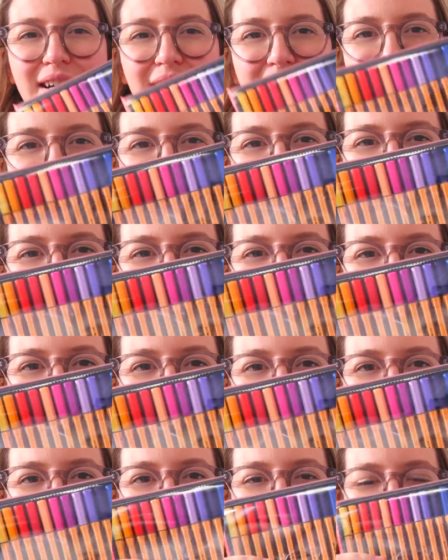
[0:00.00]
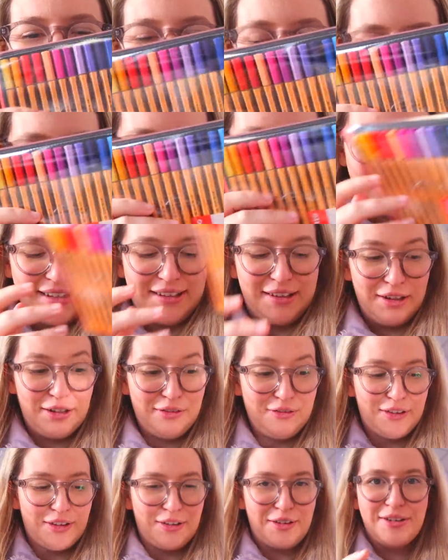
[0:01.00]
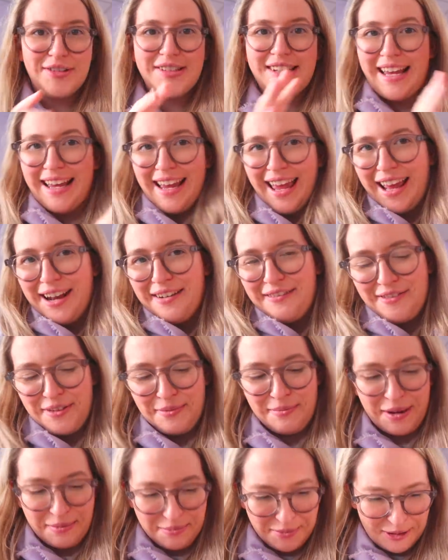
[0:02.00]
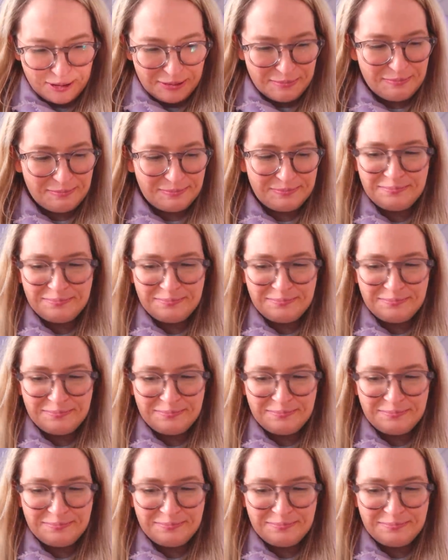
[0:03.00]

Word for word: Um, yes, love those, again from my mum.